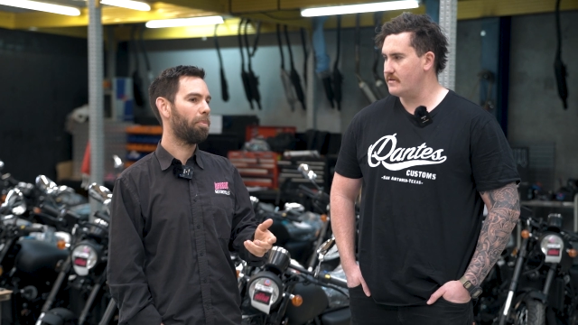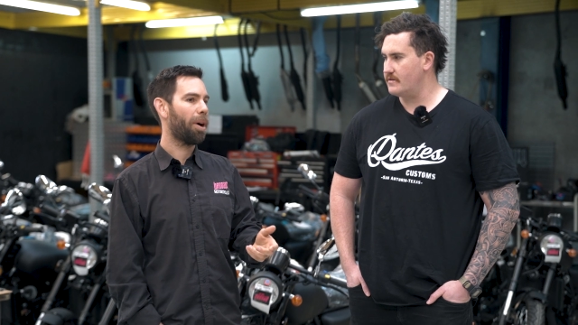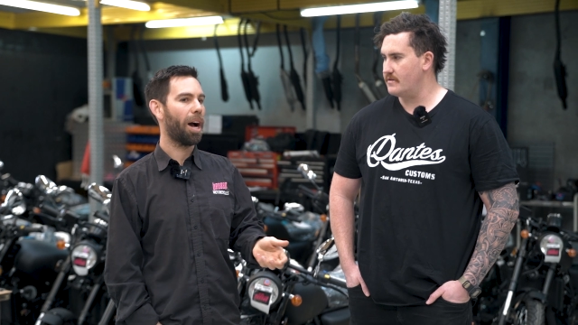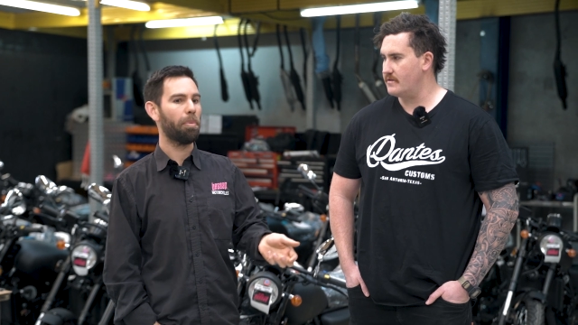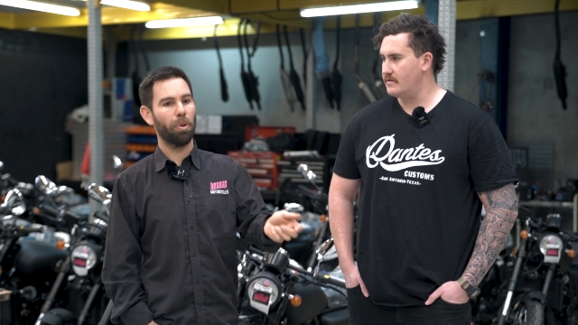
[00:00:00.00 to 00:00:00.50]
Speaker 1: a
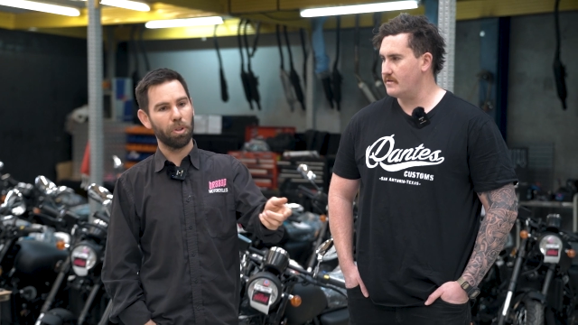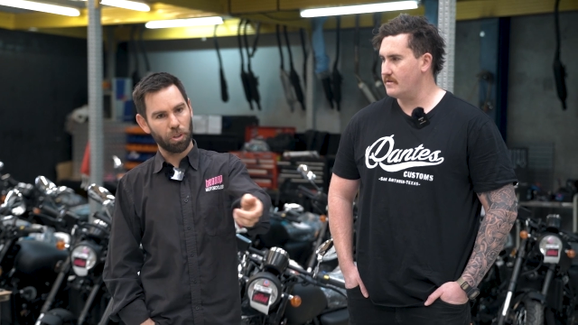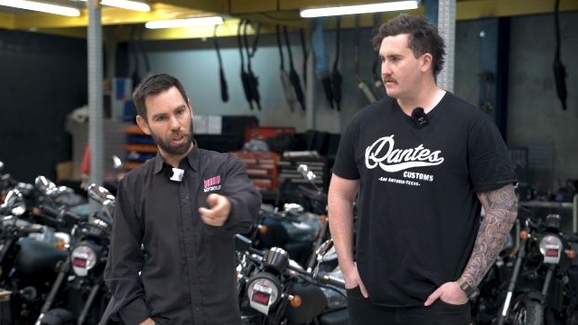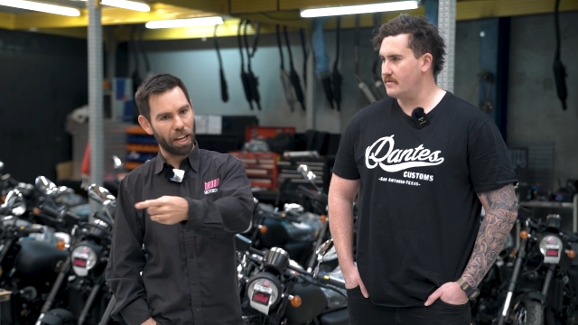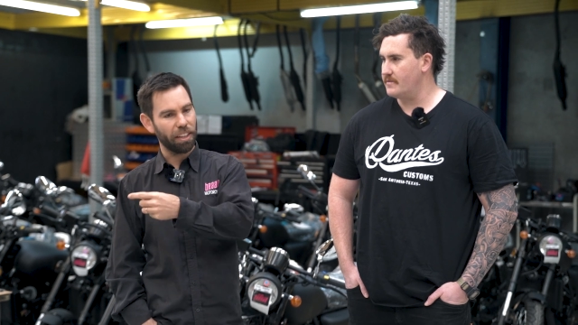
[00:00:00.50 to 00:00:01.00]
bra
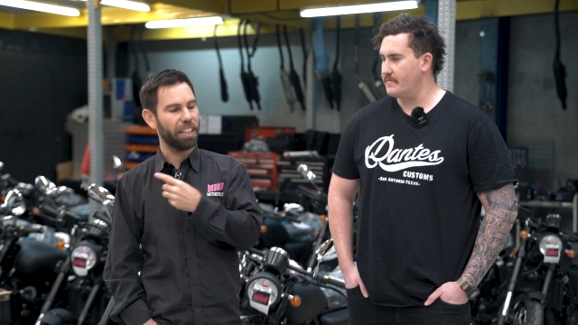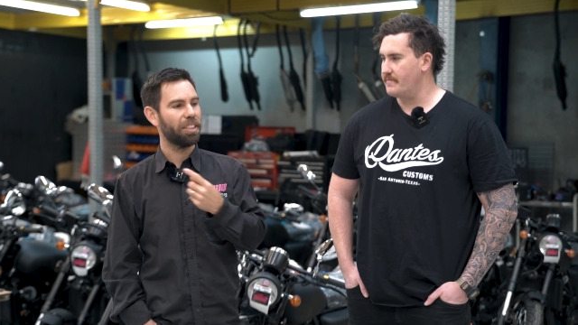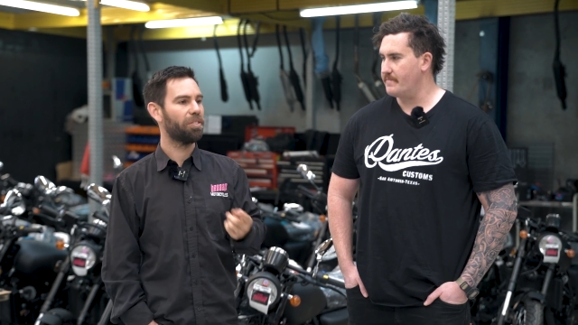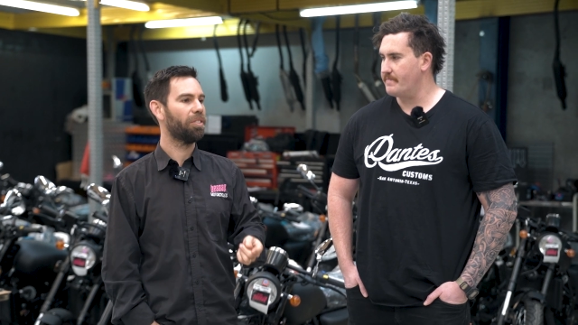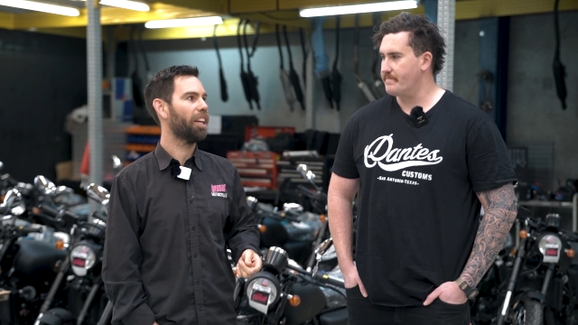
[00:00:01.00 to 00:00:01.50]
or join our
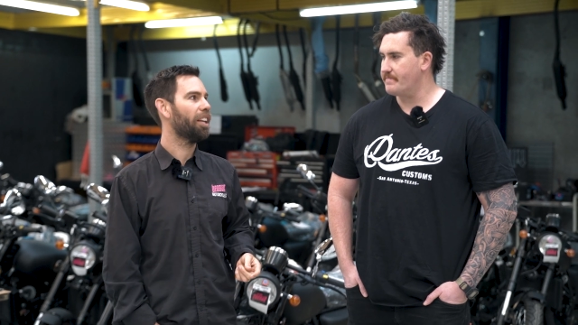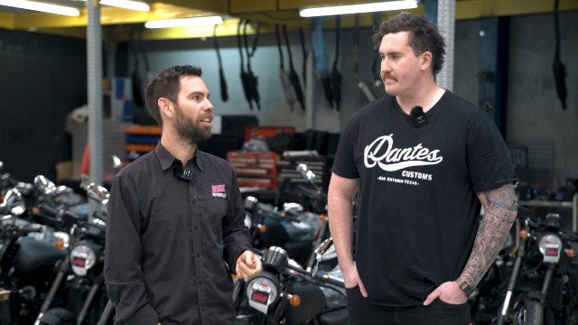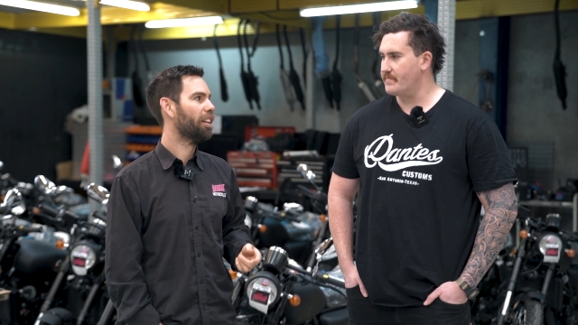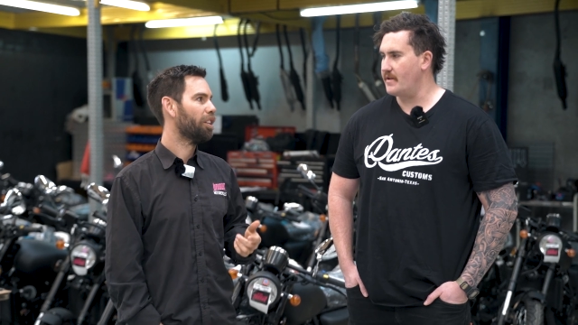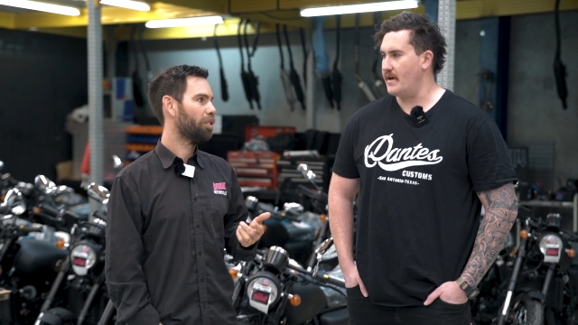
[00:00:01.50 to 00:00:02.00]
lease
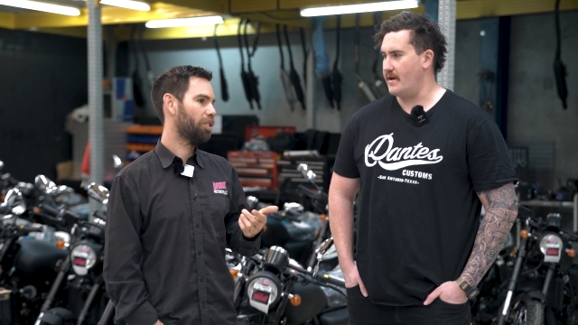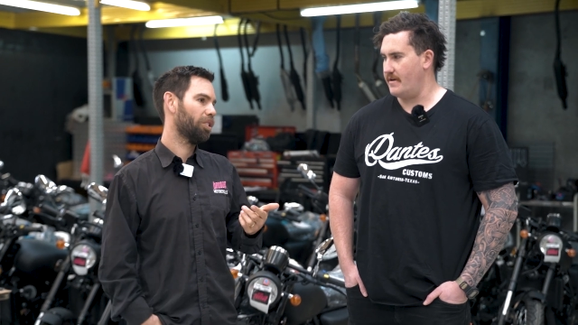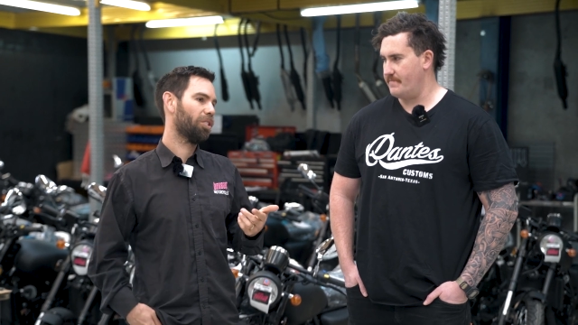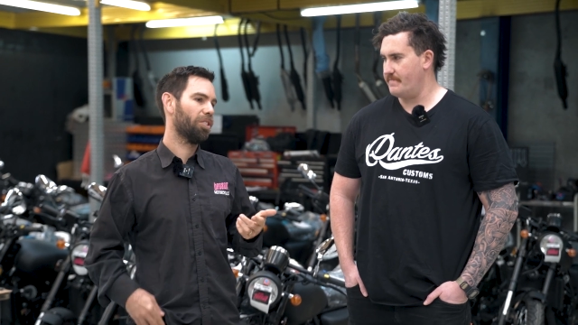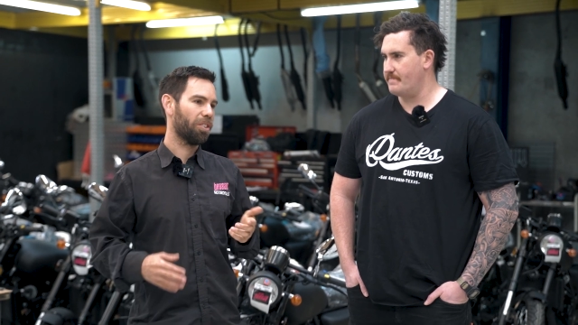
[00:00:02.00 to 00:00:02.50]
fleet yeah.
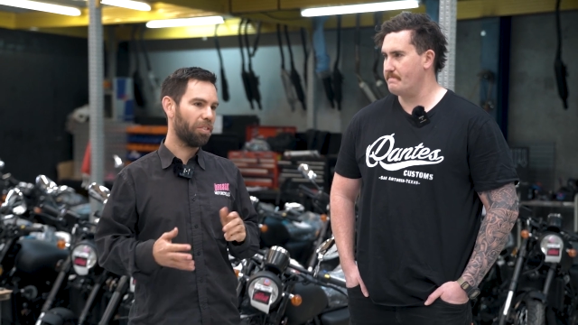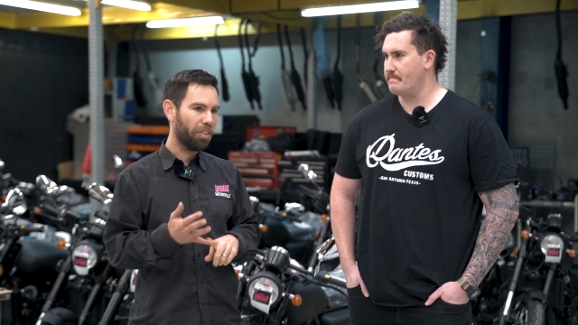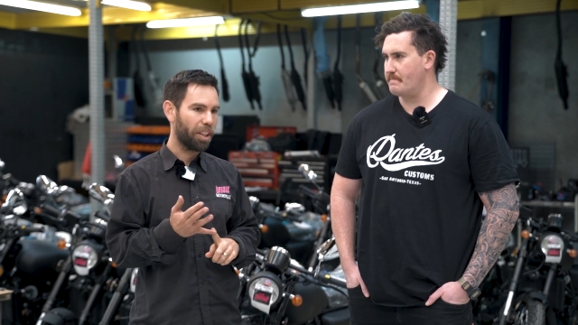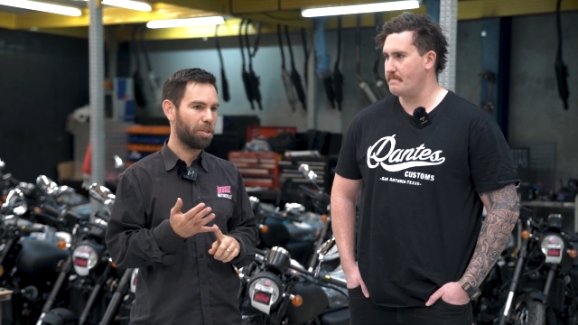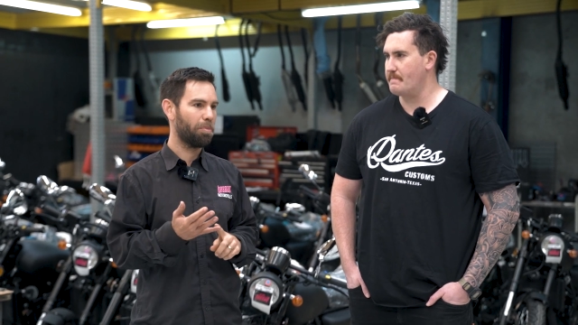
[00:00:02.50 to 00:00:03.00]
just because of the
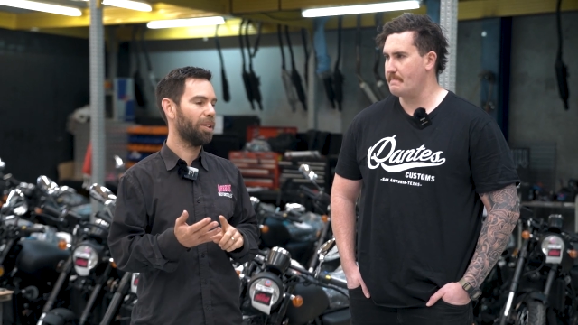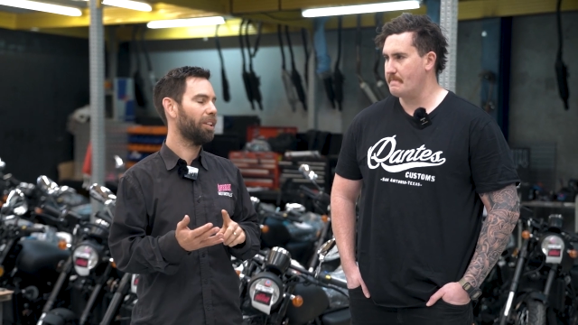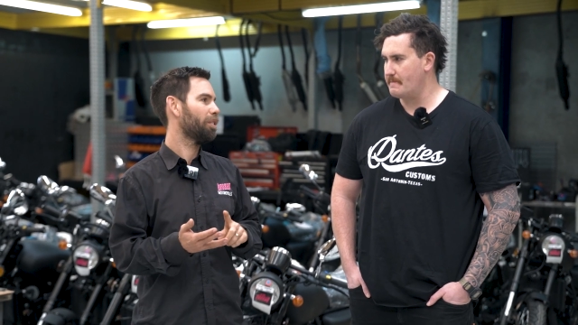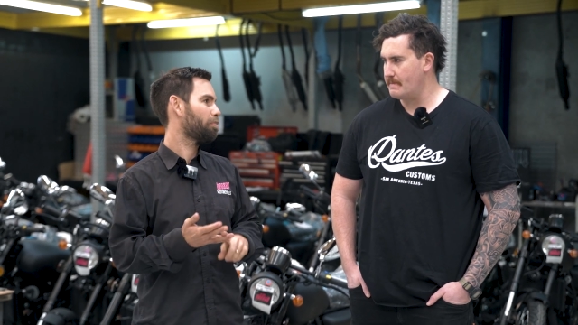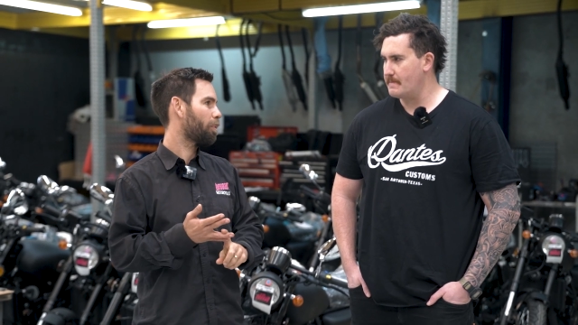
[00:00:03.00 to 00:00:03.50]

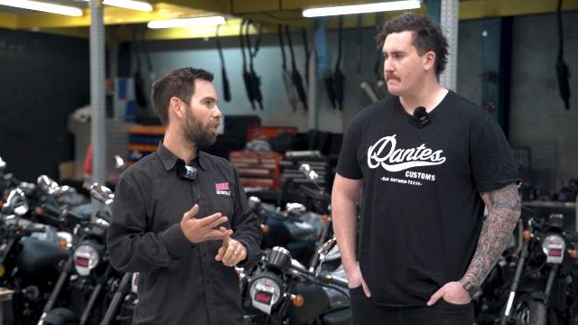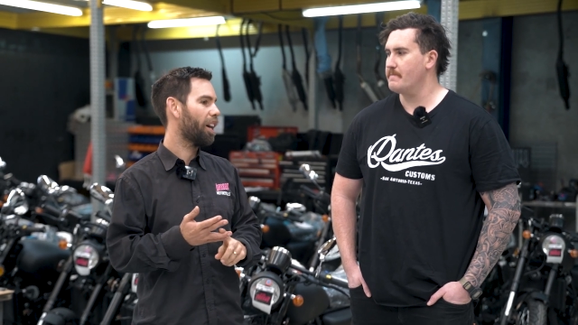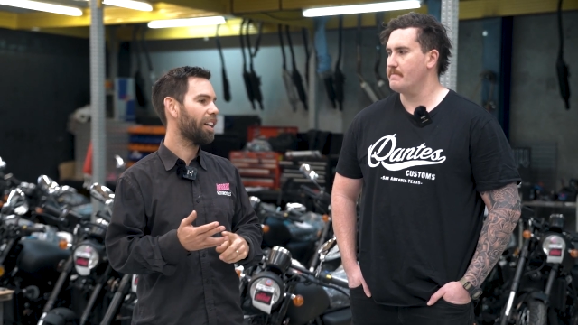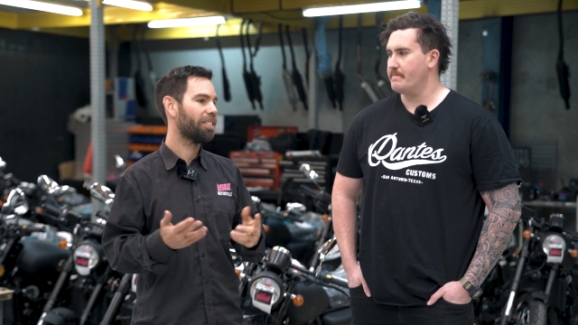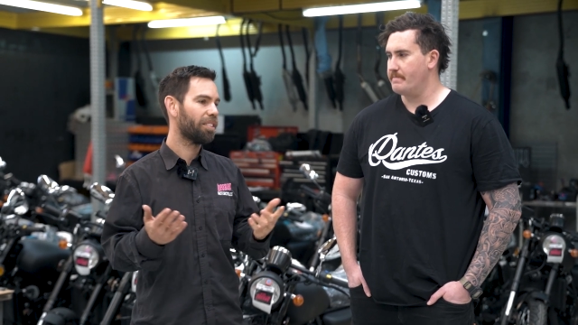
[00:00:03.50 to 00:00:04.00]
flexibility,
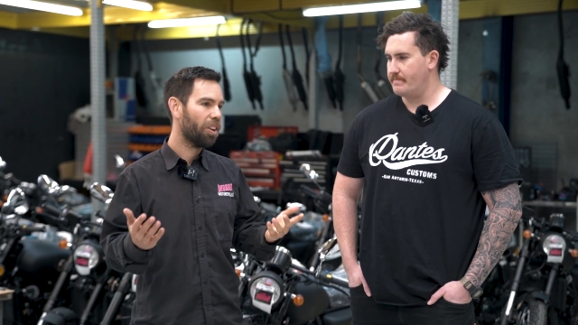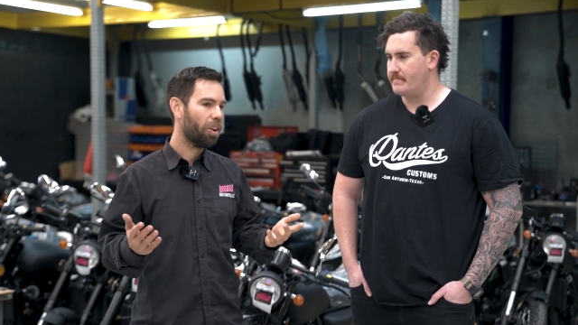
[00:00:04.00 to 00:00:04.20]
price,